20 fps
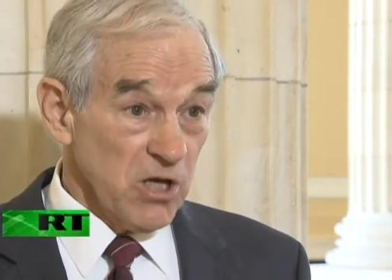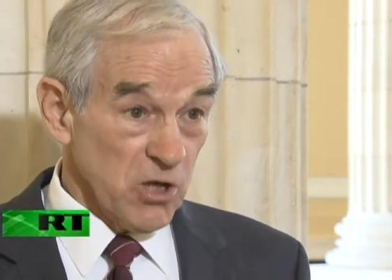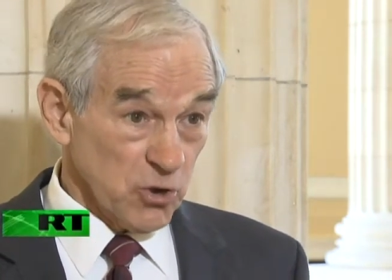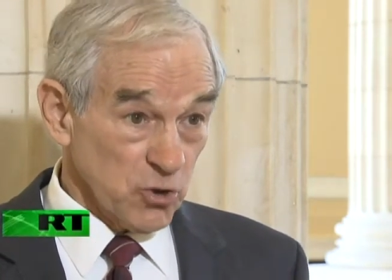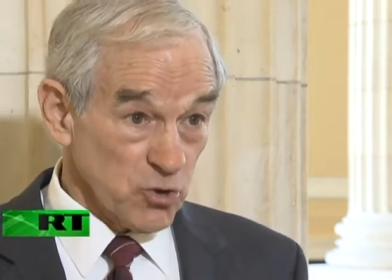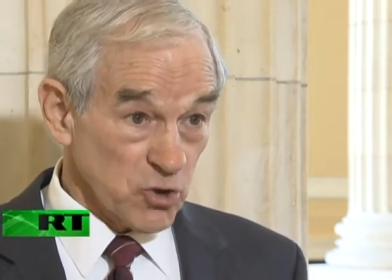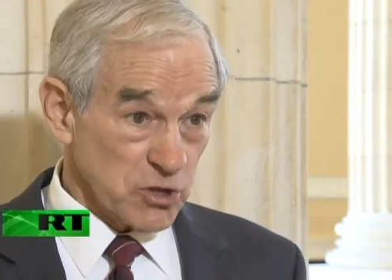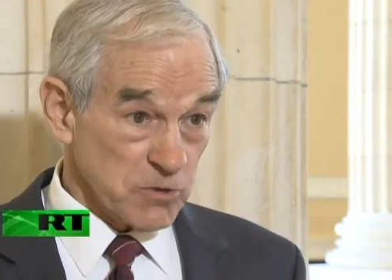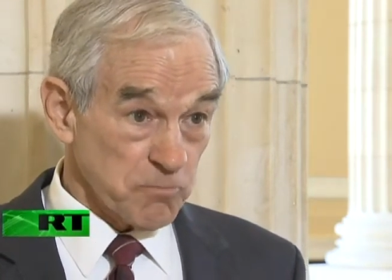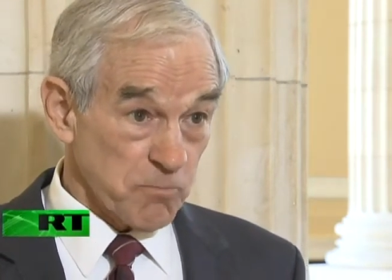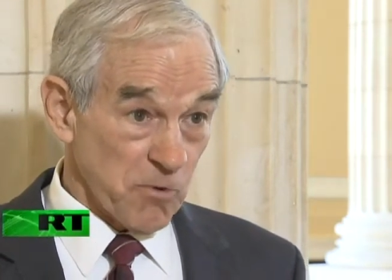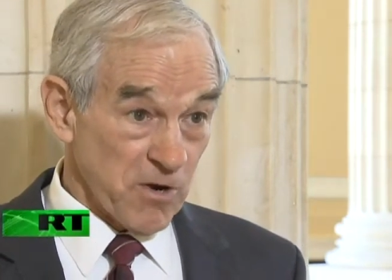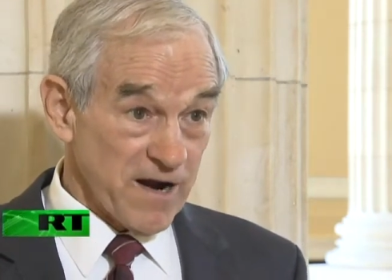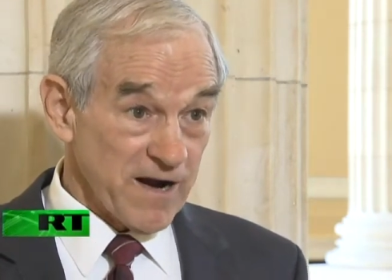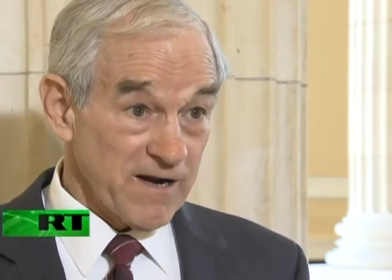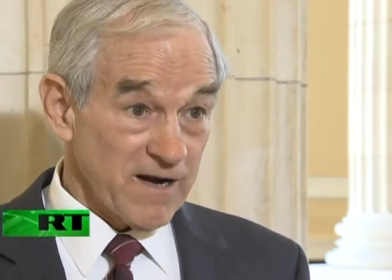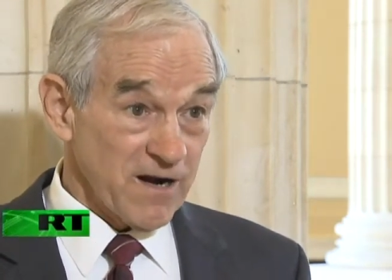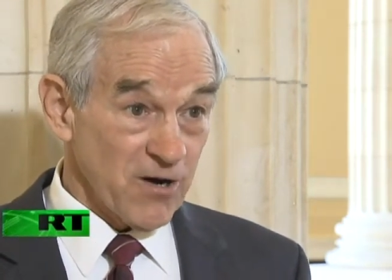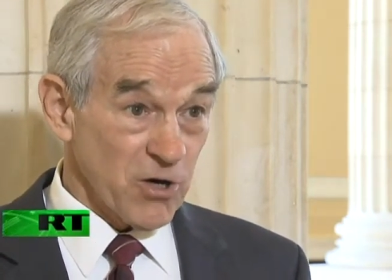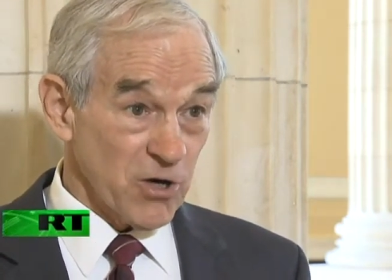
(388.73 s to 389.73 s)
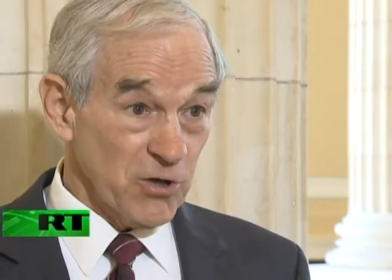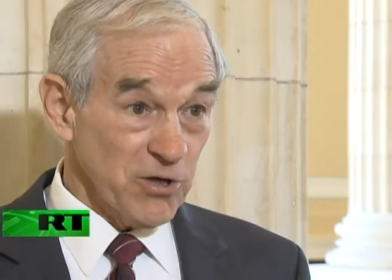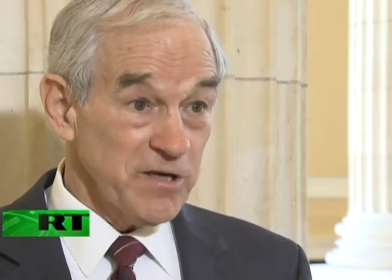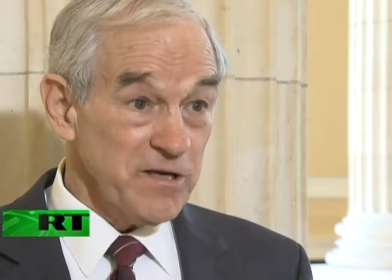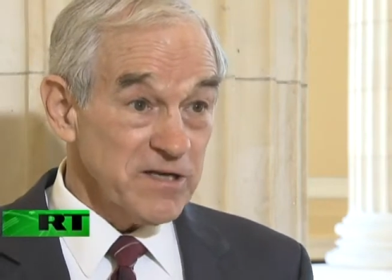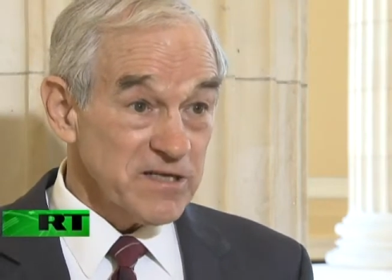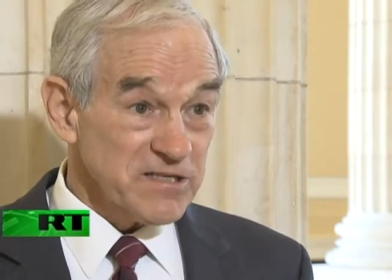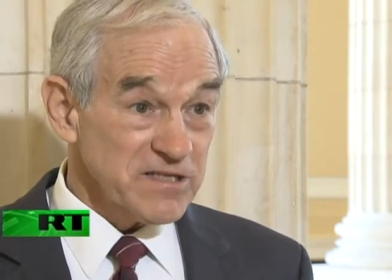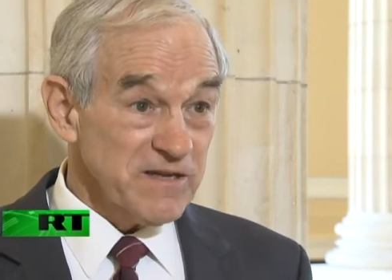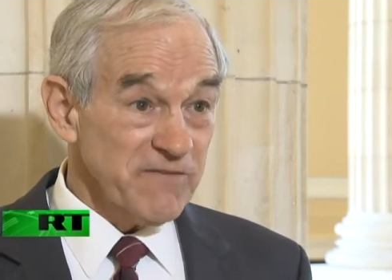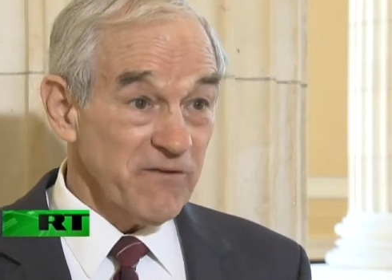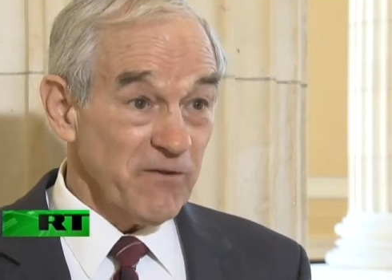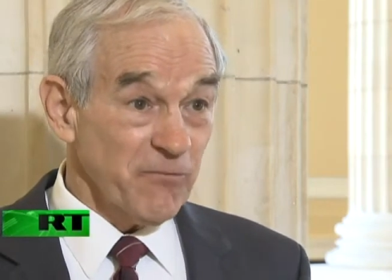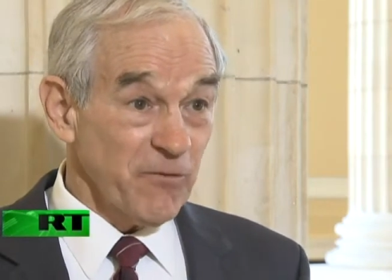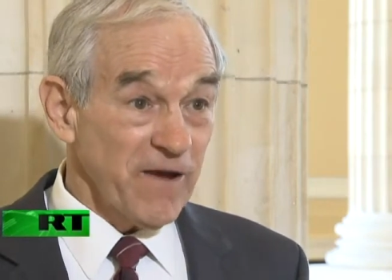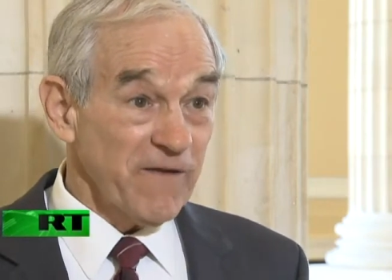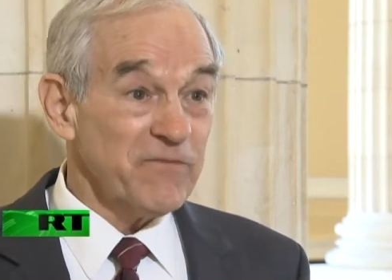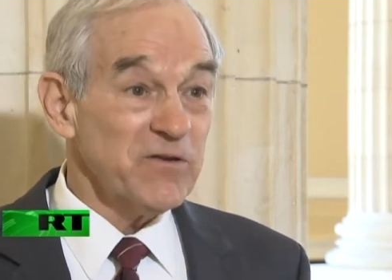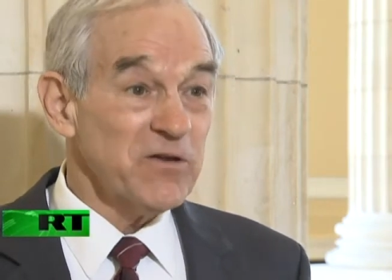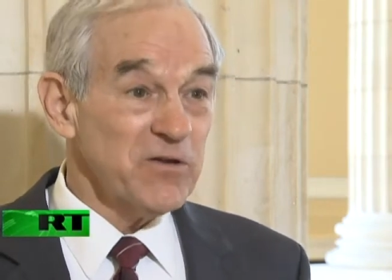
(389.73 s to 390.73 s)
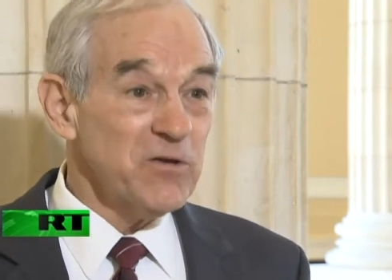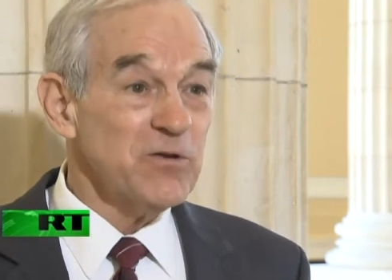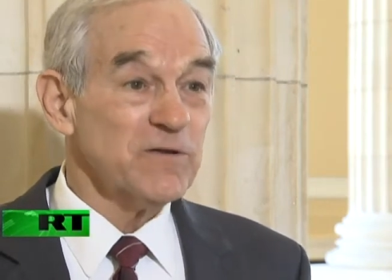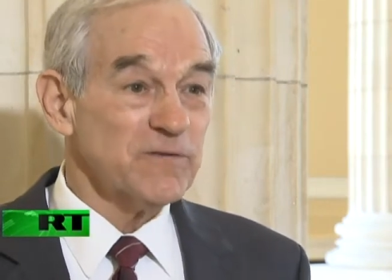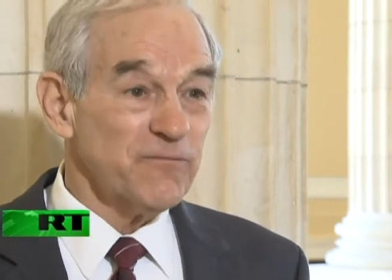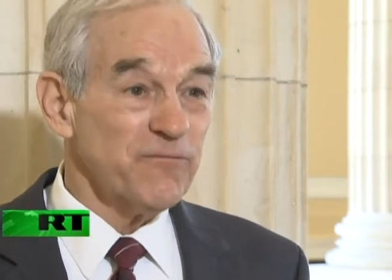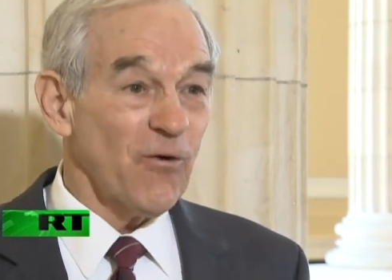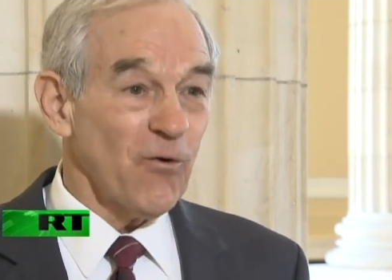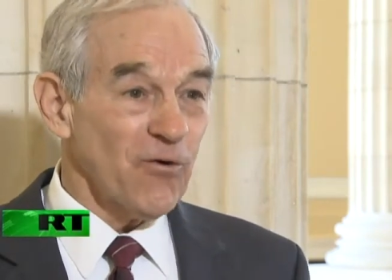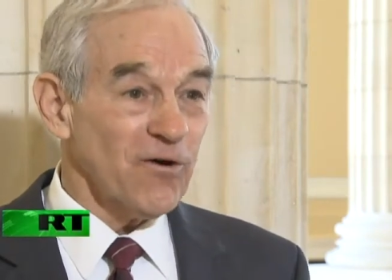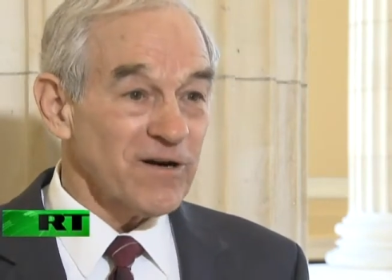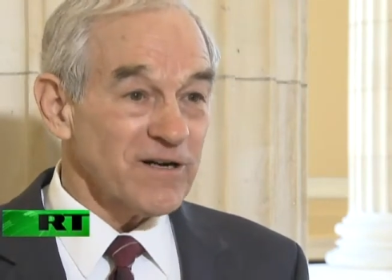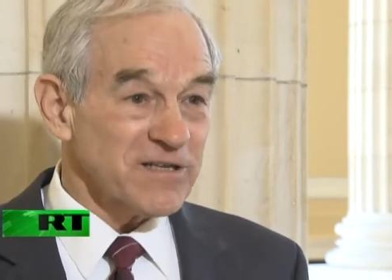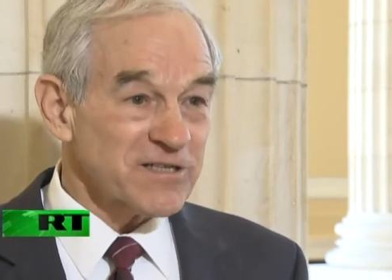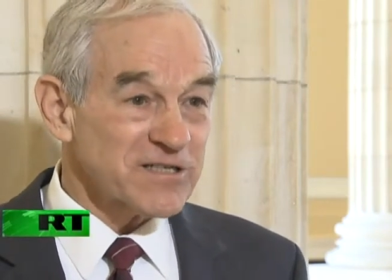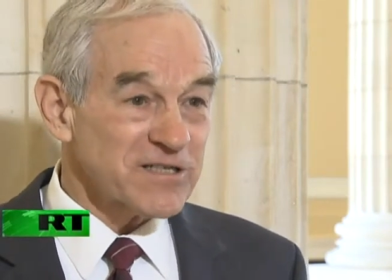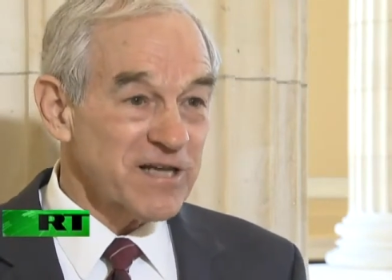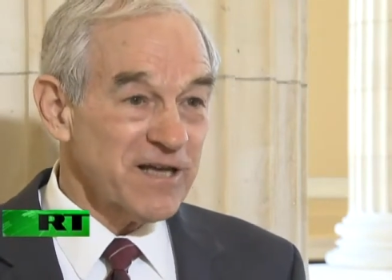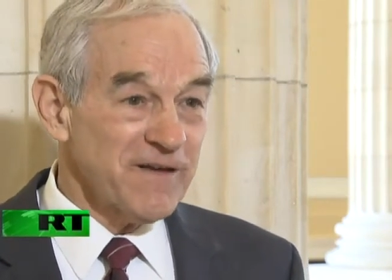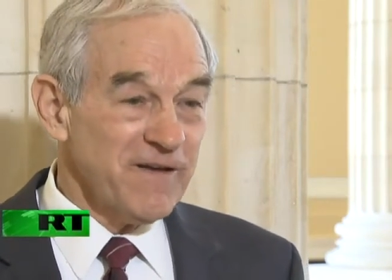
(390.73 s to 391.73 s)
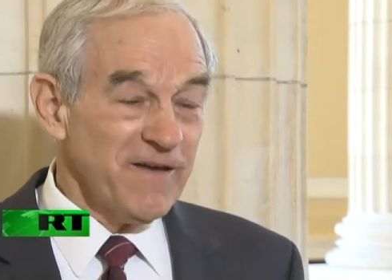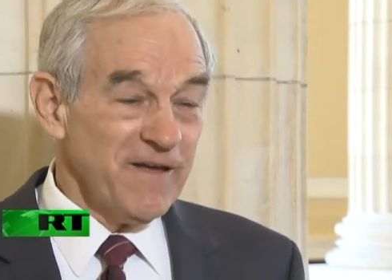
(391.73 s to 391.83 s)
to spread our goodness even if we have to use force.